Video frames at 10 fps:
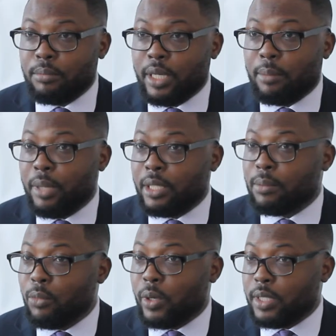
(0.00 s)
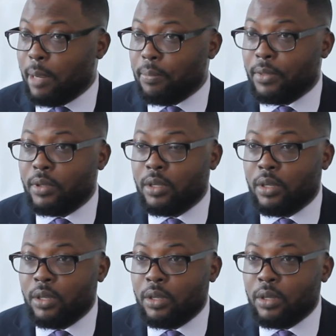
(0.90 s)
but in a bit more depth.
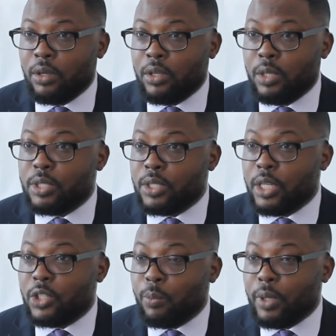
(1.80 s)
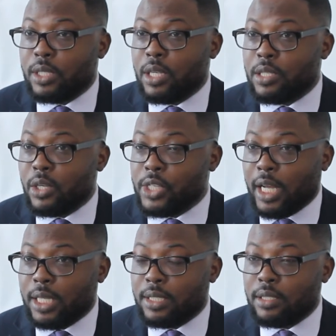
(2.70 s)
You will study topics such
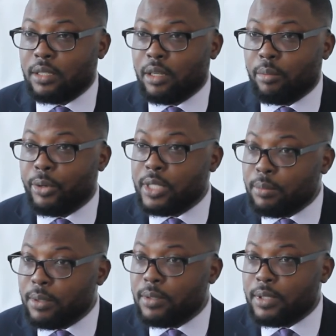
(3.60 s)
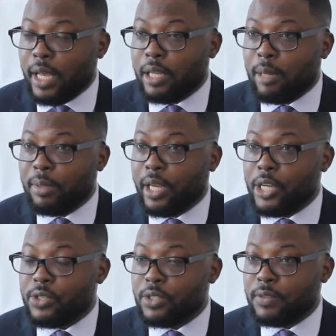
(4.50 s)
as principles and
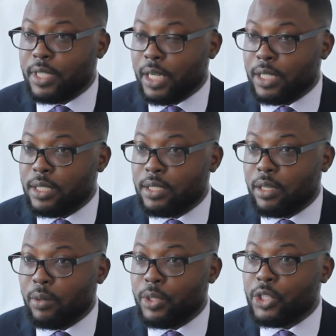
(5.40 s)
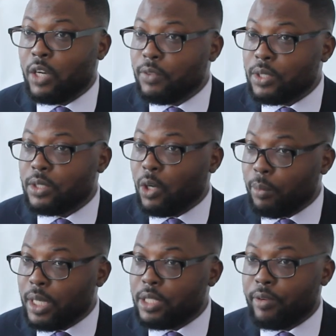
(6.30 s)
applications of science, which covers
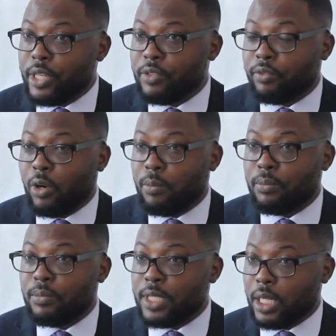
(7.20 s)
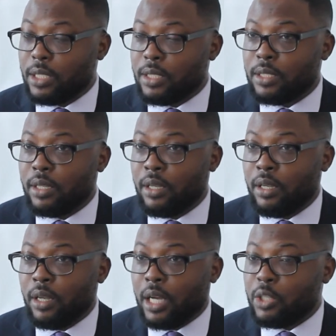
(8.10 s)
topics ranging from cells,
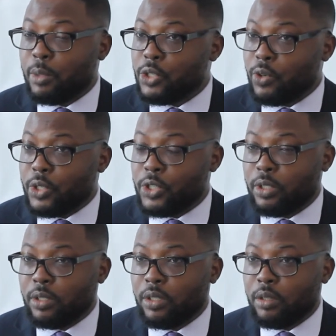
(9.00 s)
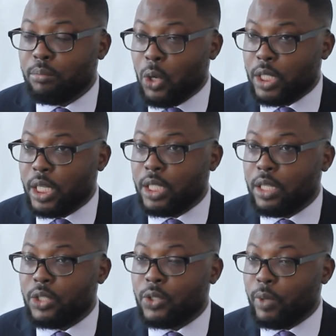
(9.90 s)
atomic structure, bonding
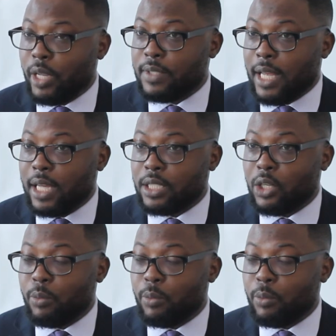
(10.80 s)
to waves and